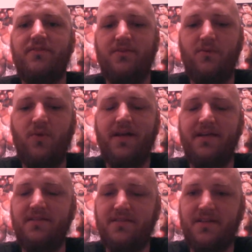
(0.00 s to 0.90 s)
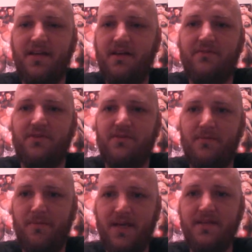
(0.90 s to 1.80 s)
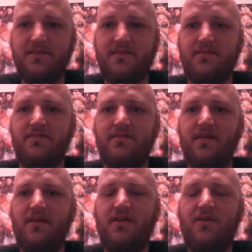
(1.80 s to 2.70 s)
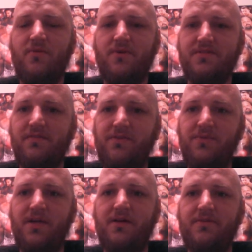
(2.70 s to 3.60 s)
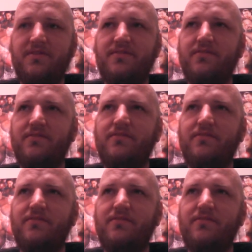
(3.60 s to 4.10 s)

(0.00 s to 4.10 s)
the way to cover the bases was, if you notice,